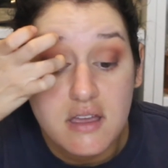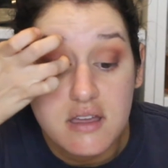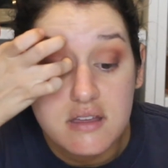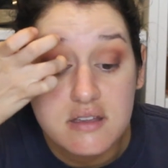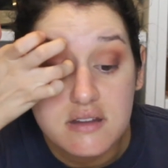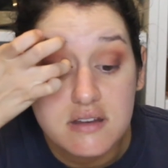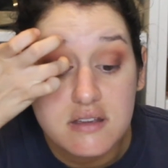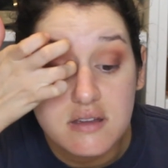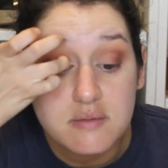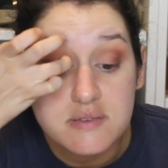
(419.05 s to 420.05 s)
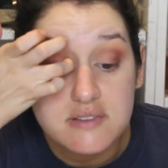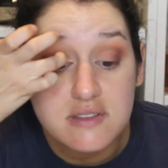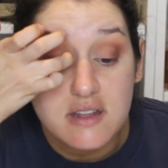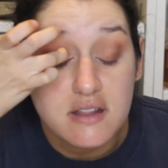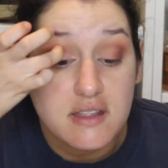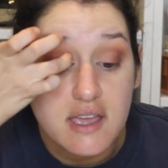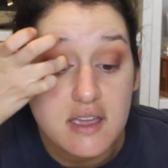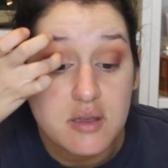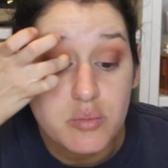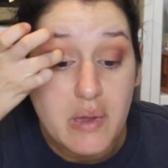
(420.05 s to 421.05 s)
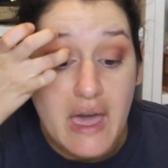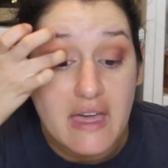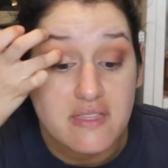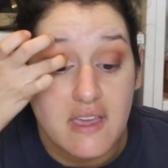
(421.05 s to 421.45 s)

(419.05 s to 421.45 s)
And I'm just going to like pat